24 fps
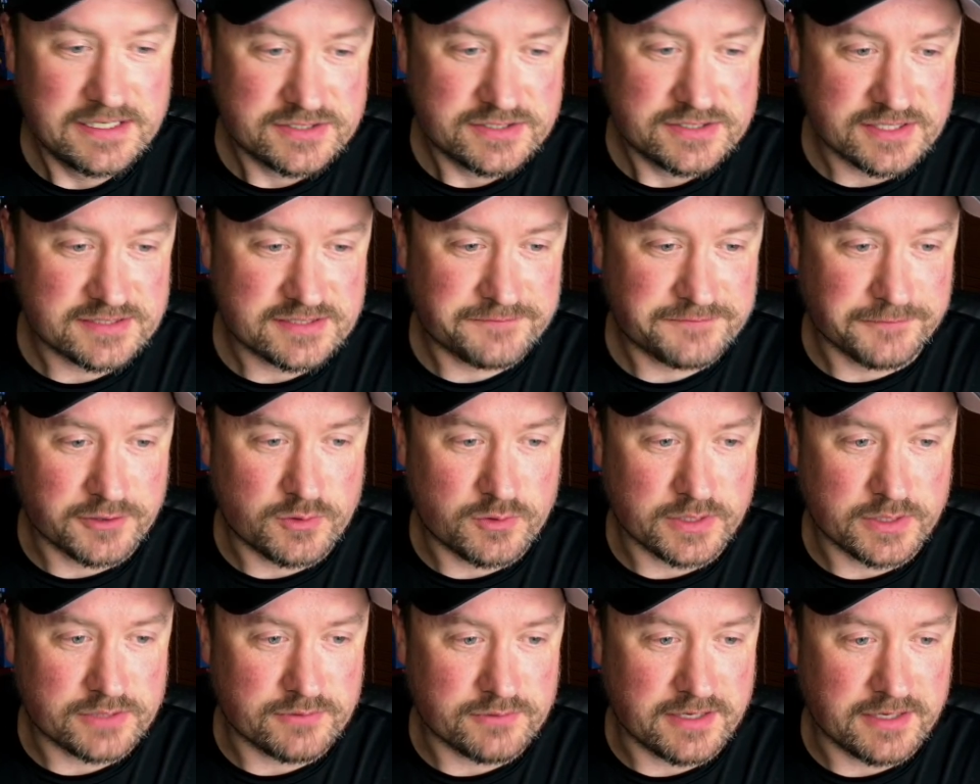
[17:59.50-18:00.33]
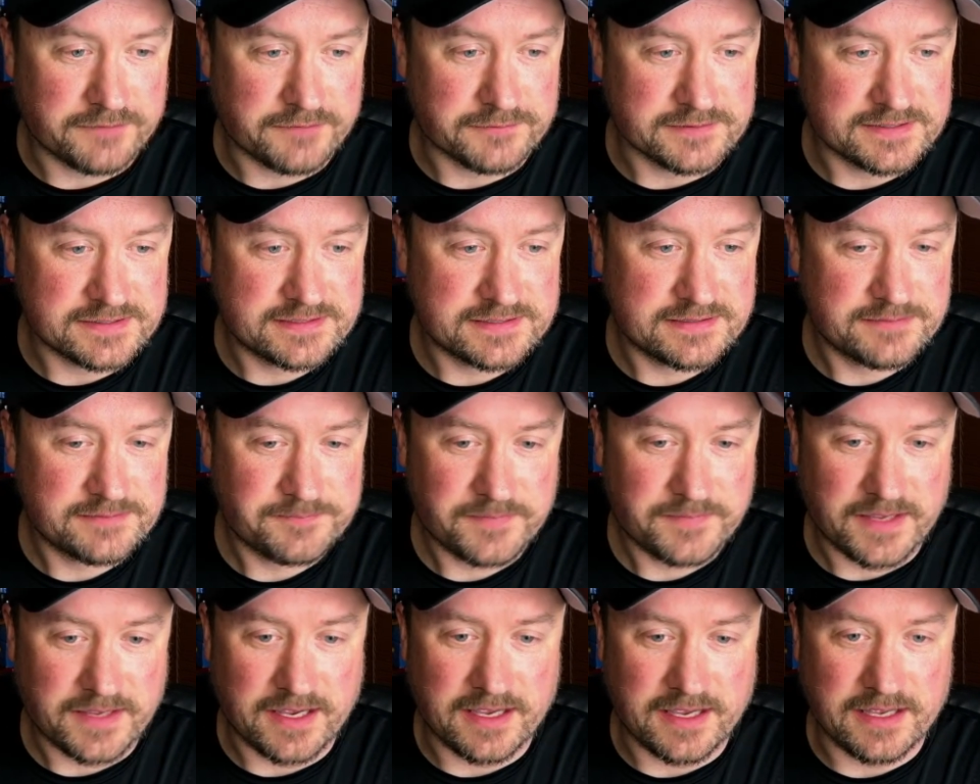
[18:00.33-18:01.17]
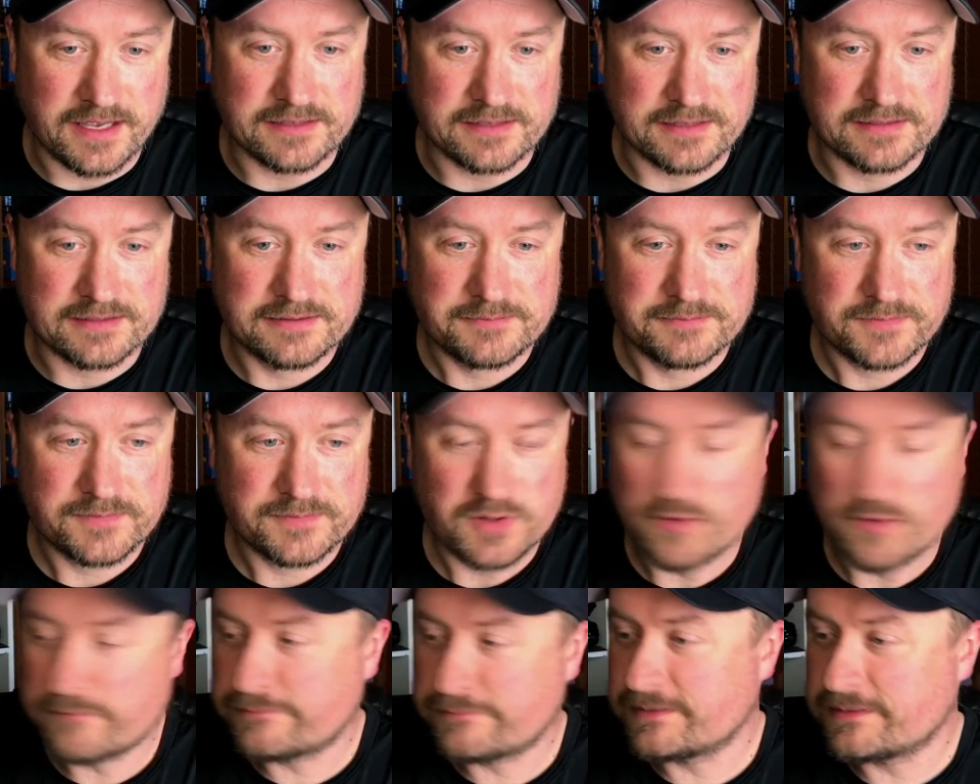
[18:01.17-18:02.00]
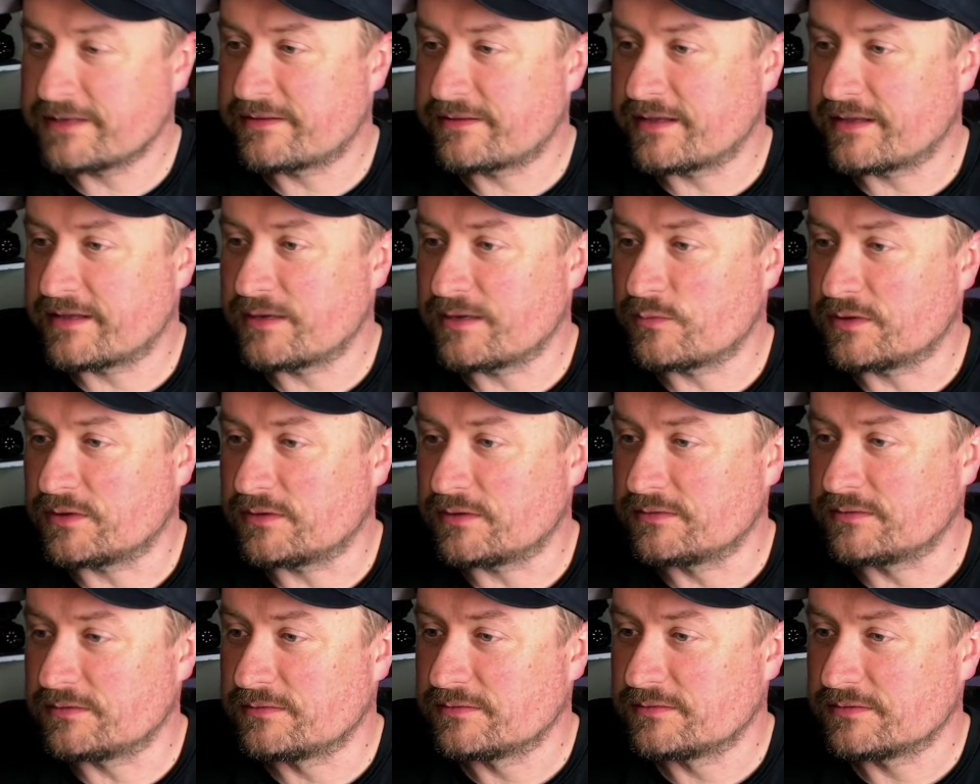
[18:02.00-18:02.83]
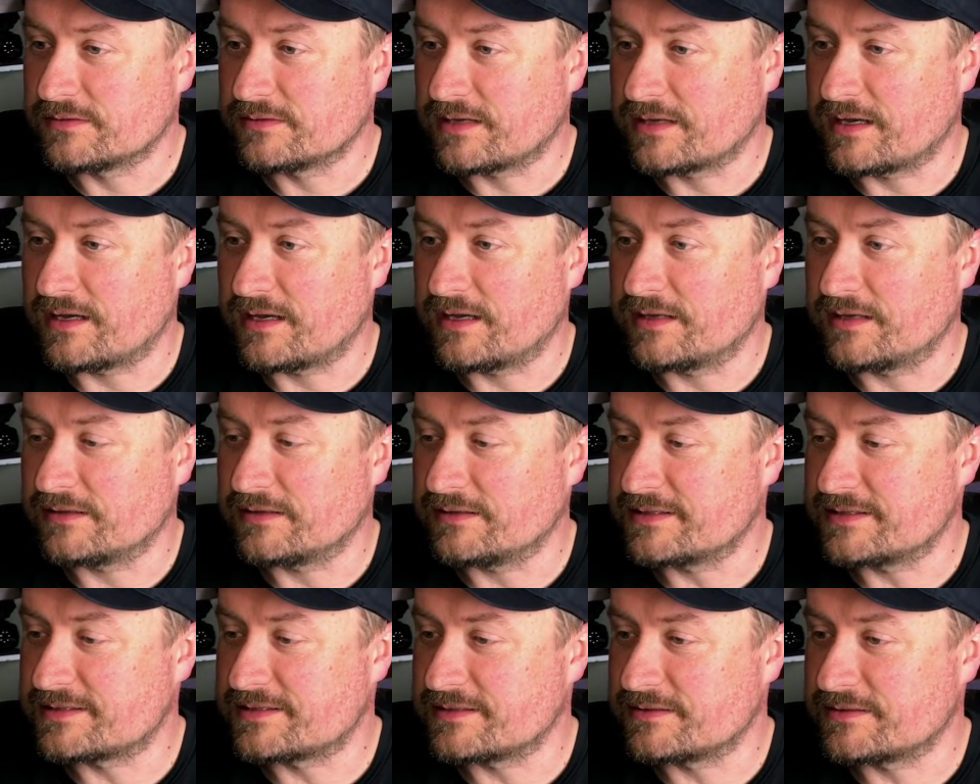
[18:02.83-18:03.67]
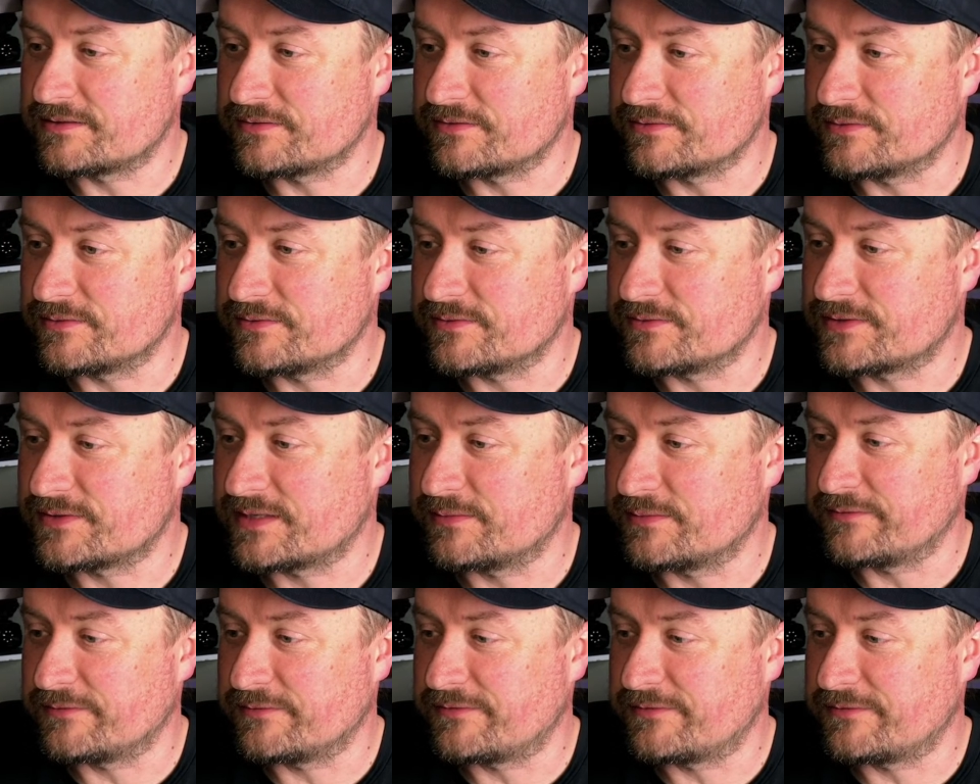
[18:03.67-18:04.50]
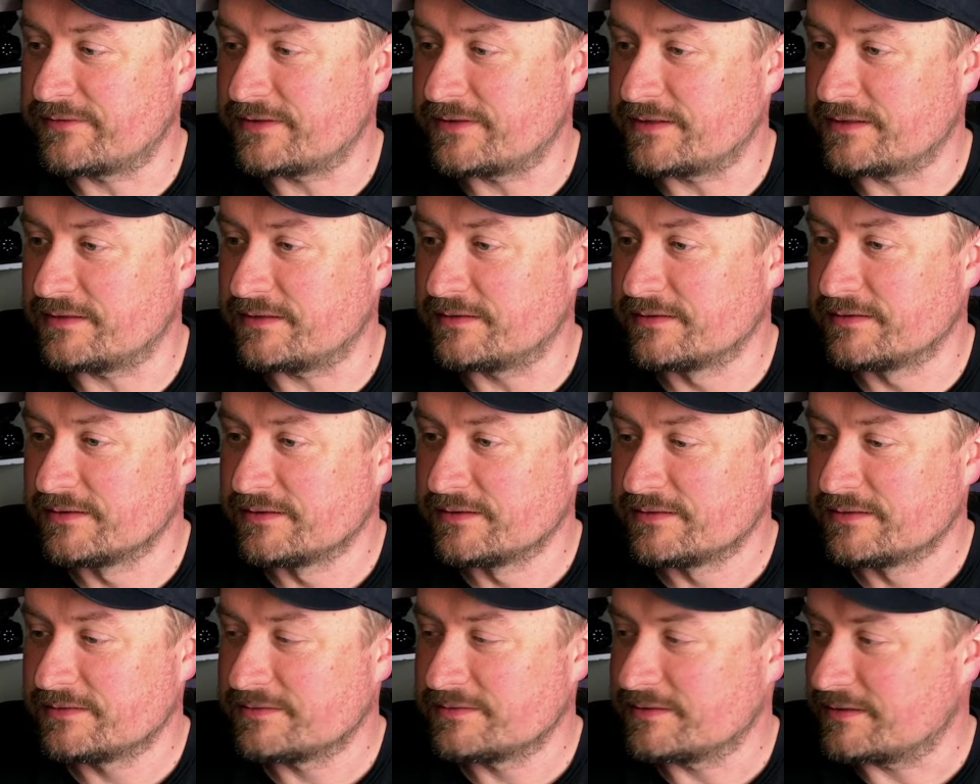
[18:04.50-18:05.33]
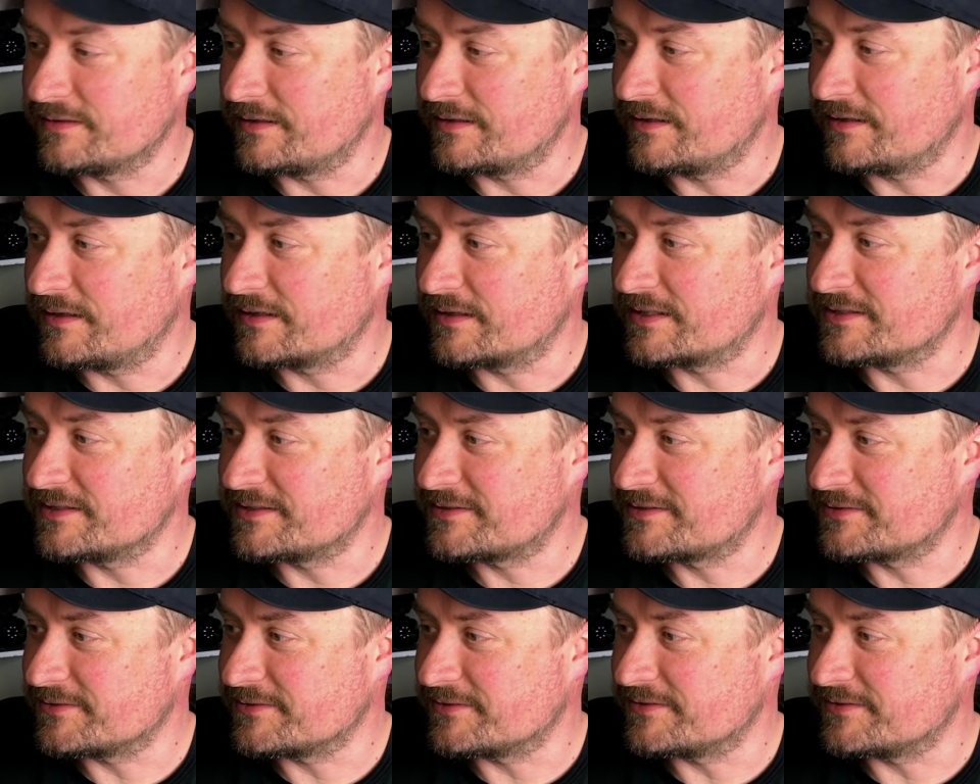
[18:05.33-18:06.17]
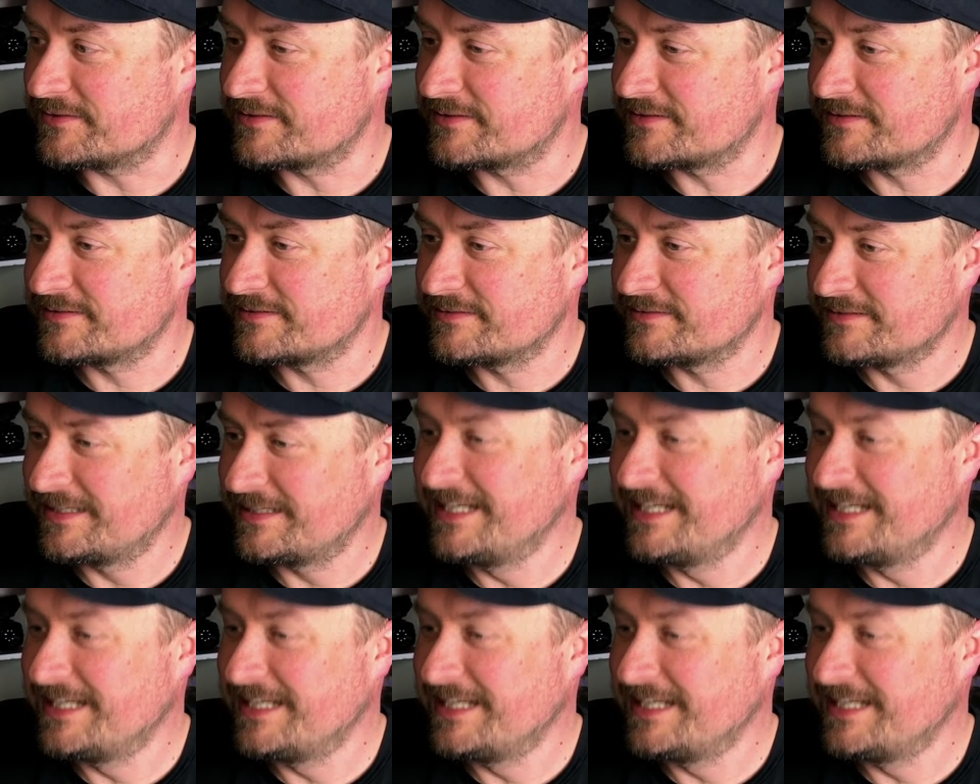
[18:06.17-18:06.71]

just for quick reference. And hopefully they will listen to of the concerns